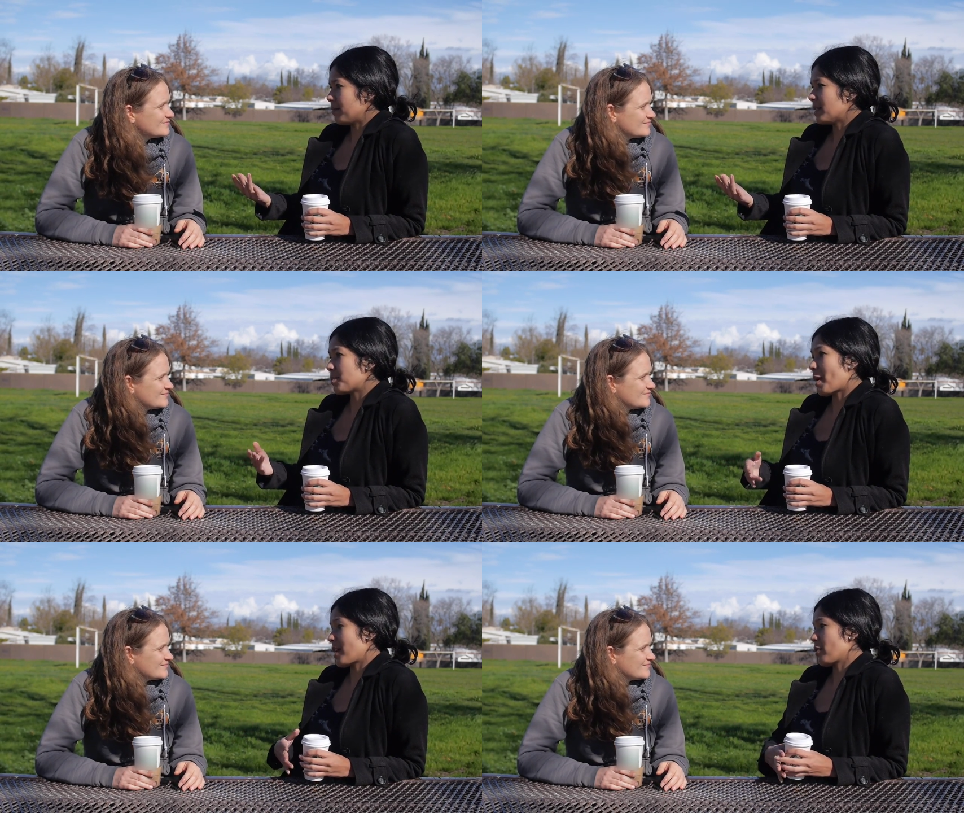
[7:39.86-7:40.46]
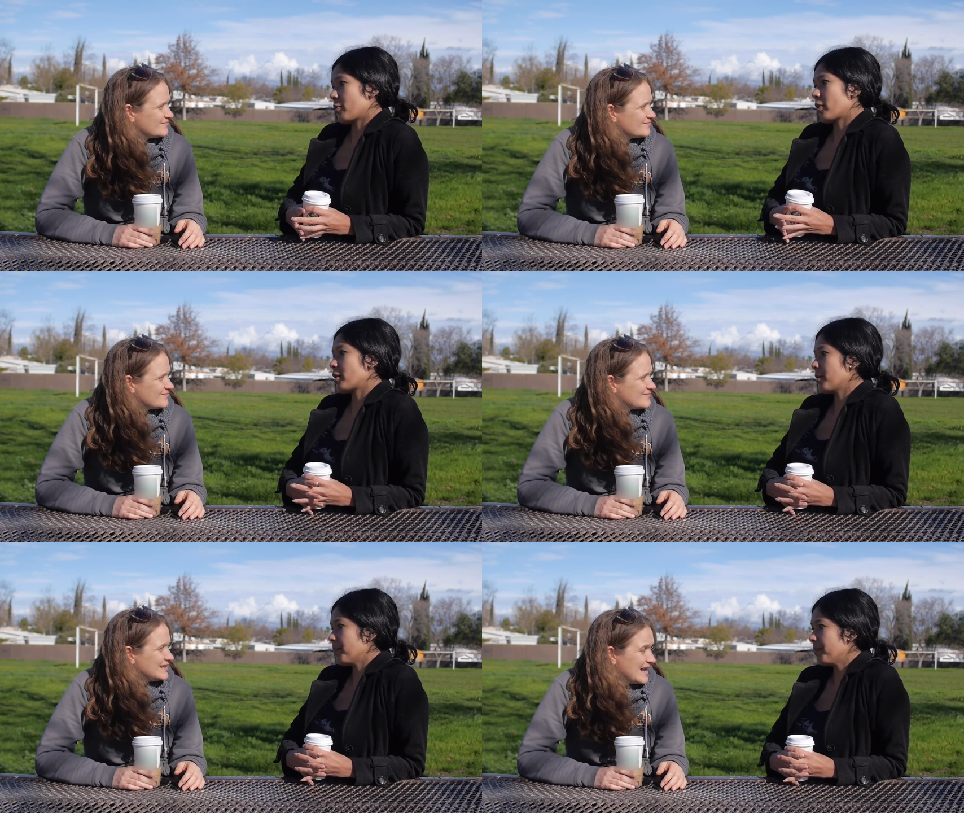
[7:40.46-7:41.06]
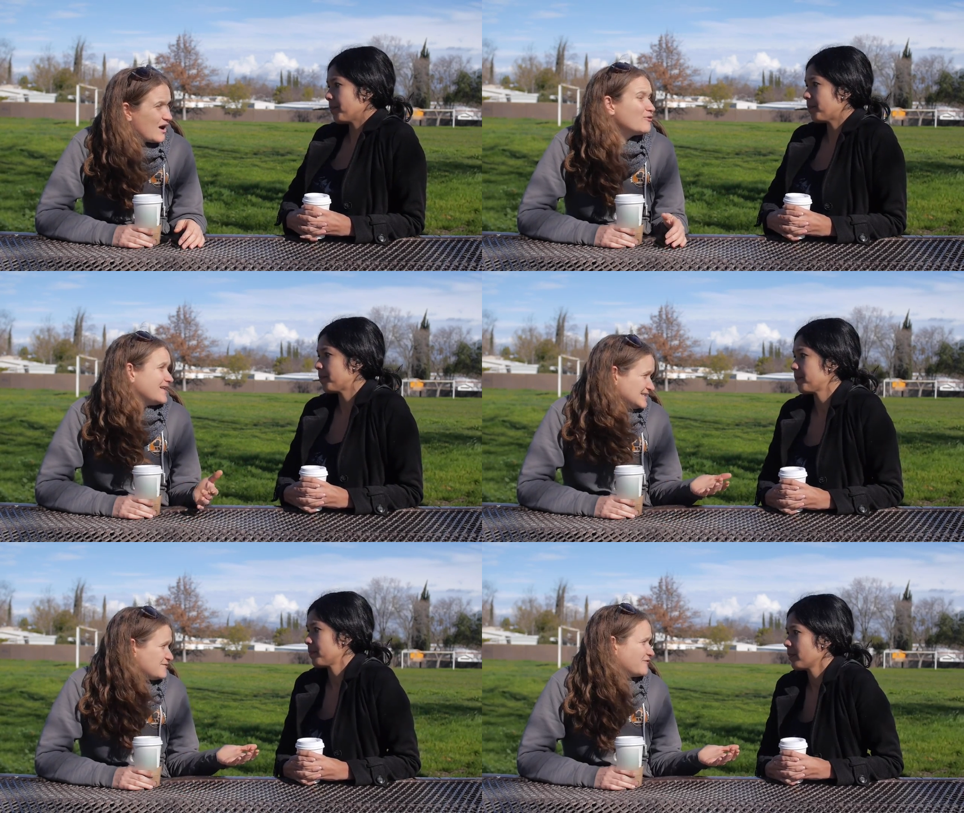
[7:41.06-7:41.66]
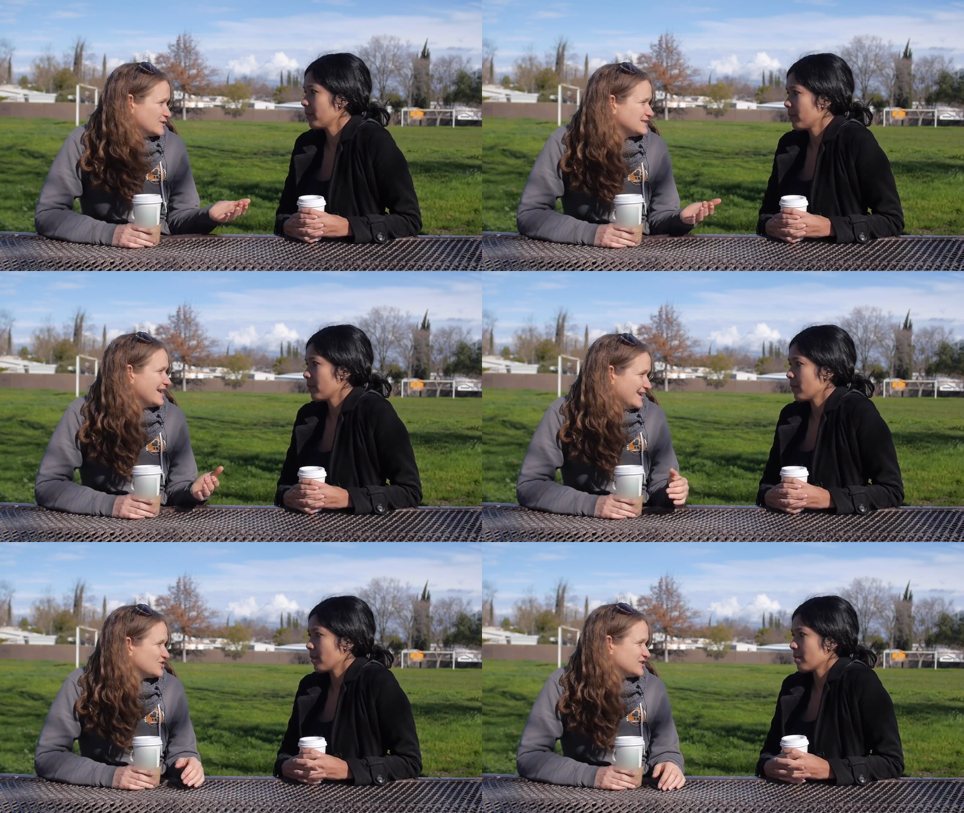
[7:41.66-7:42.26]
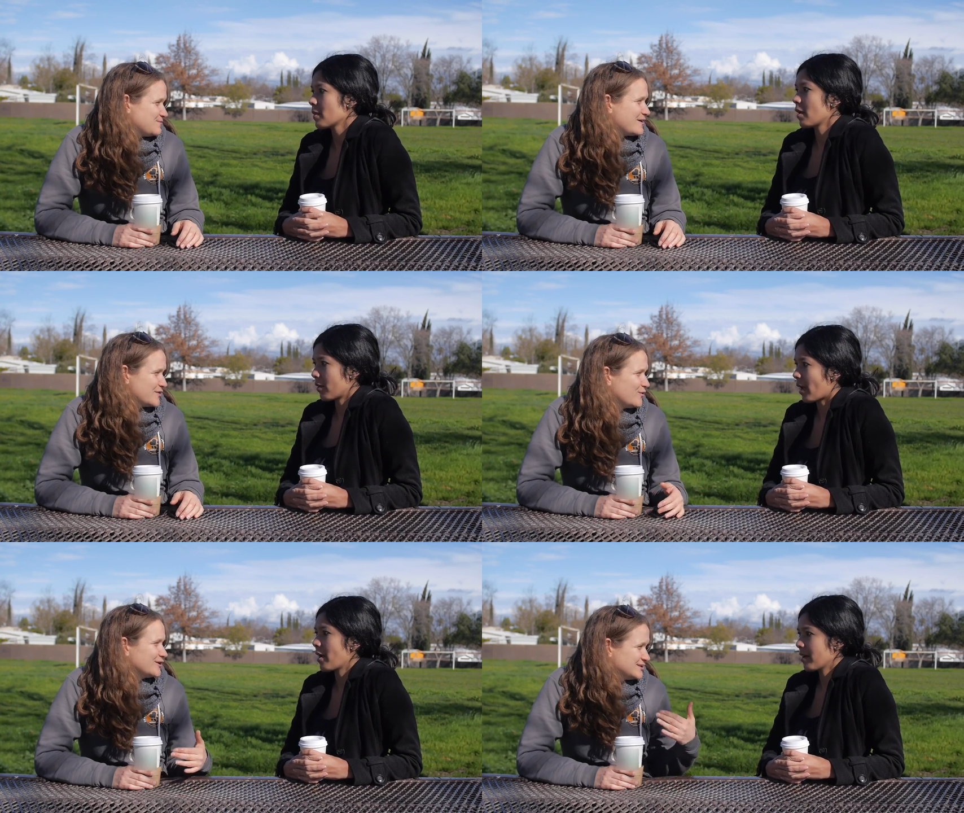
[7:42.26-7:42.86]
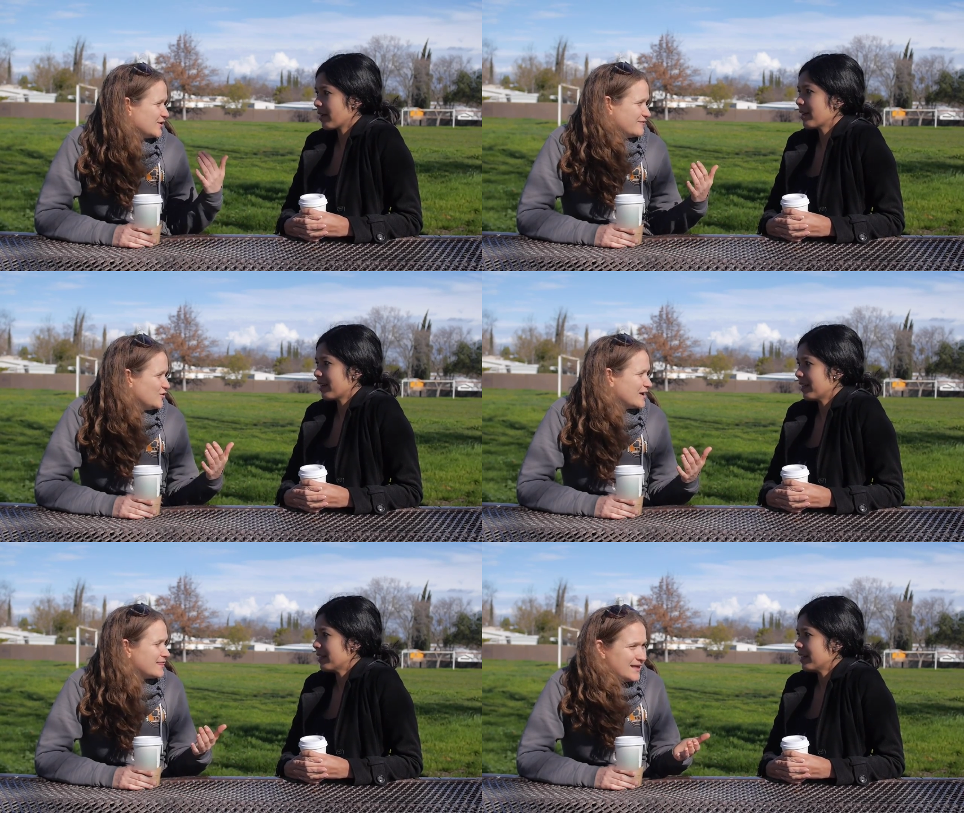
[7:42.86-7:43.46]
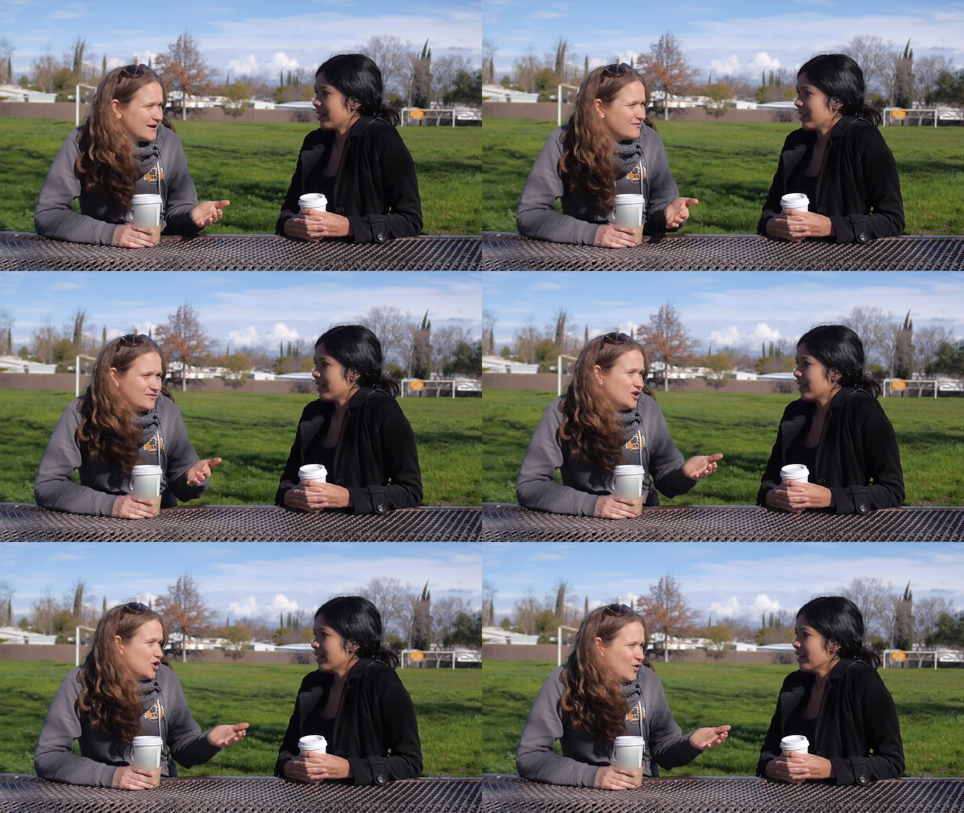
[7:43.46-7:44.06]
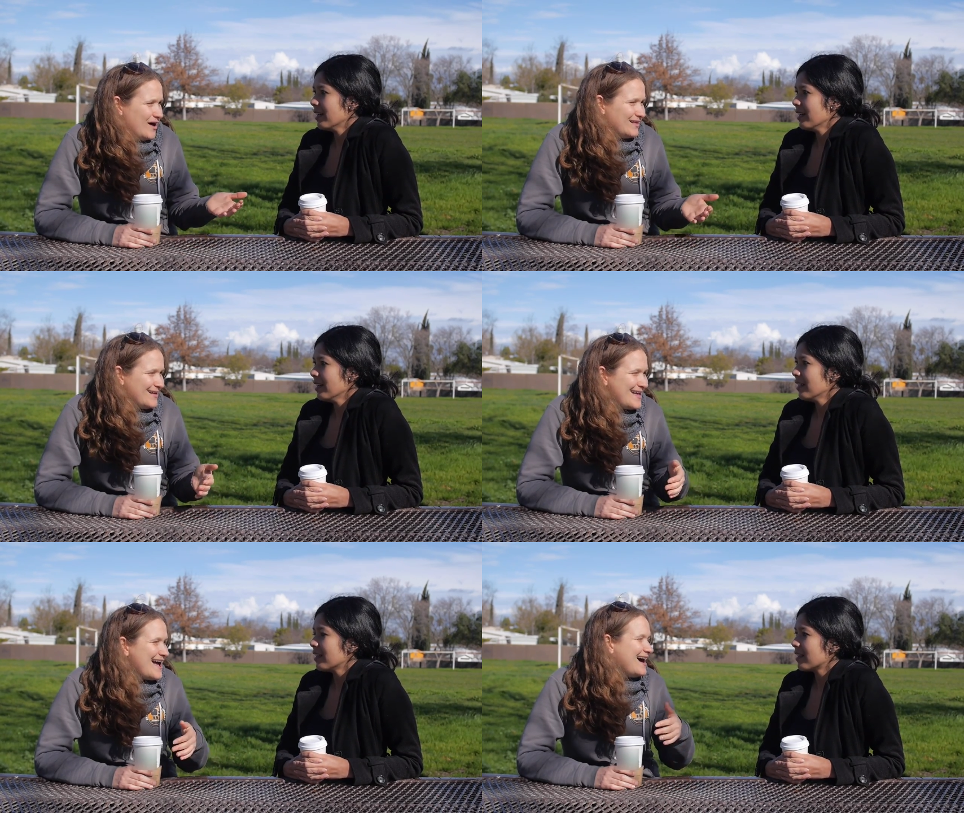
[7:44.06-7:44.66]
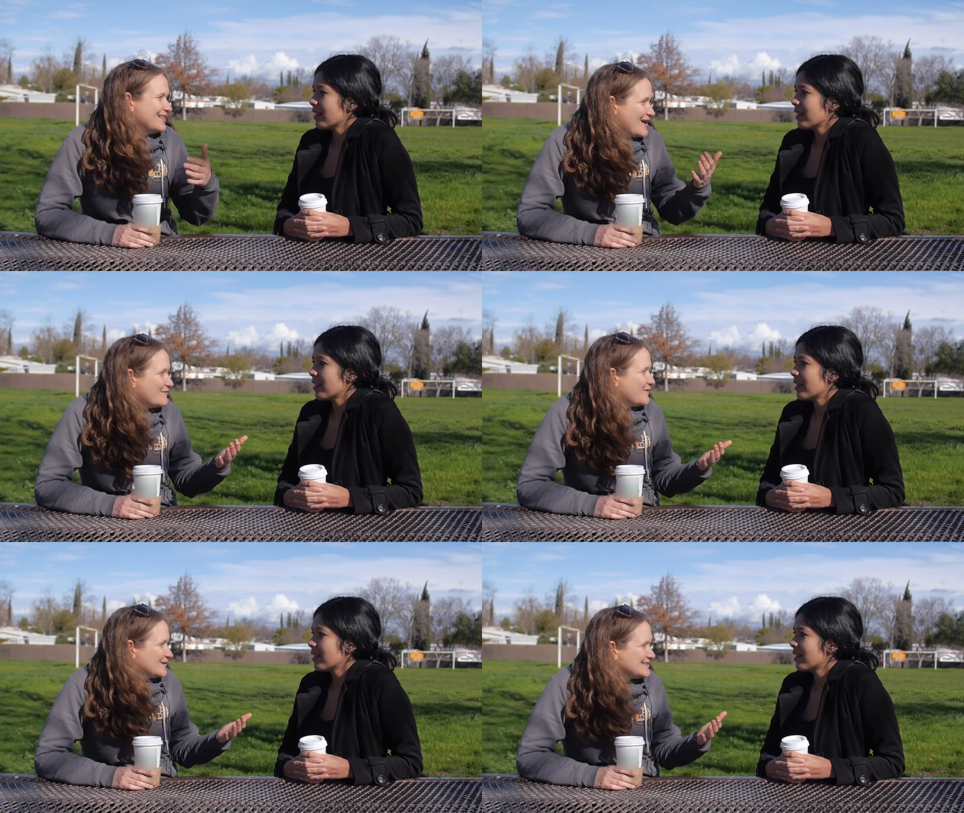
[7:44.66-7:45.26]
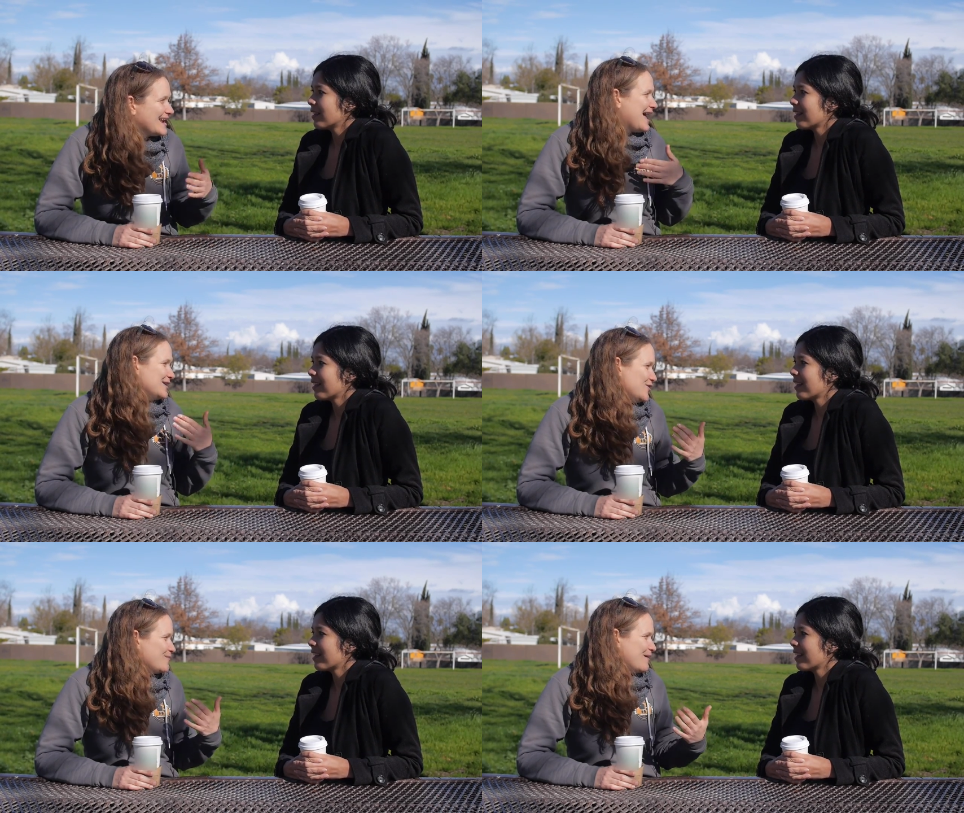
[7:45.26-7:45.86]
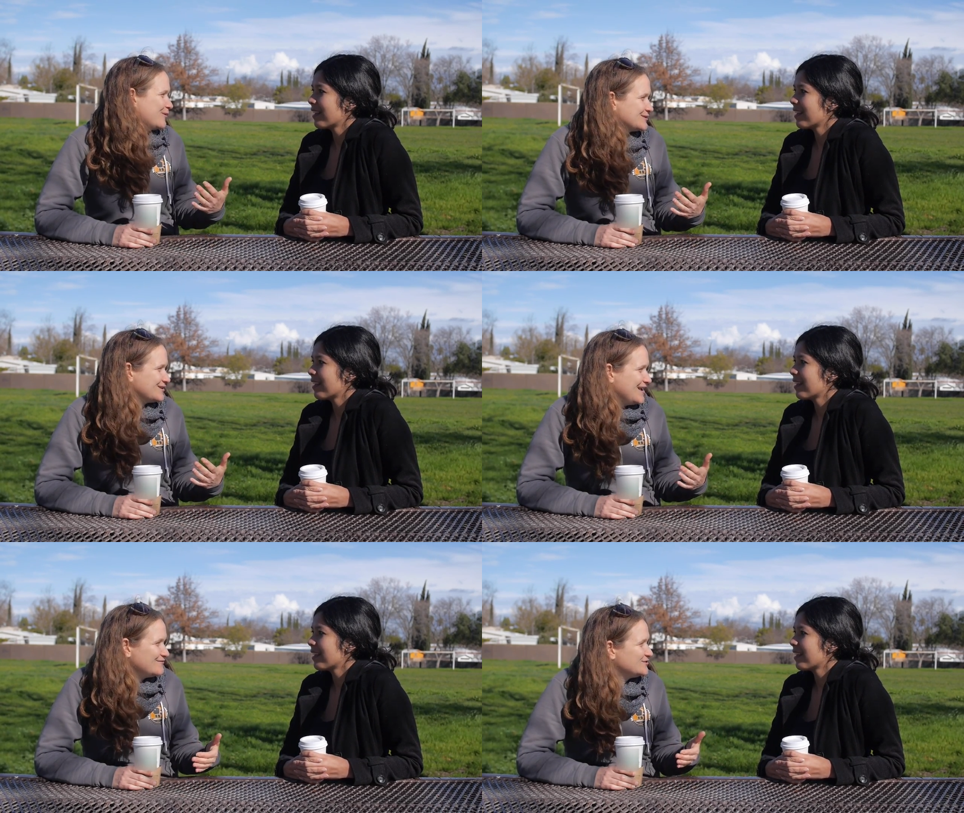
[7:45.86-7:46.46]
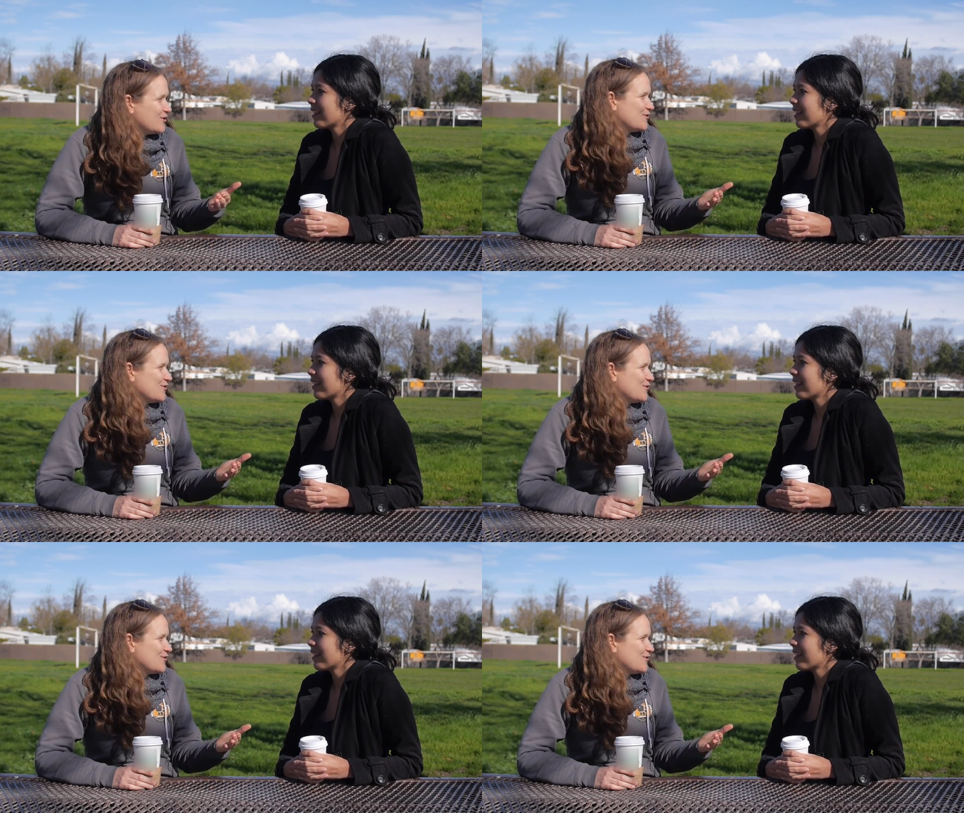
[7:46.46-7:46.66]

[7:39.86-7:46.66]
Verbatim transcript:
Speaker 1: spreading the word?
Speaker 2: Yeah, well, that's the first thing, is just spreading the word. So if you can think, if you know, a lot of folks that I know in my personal life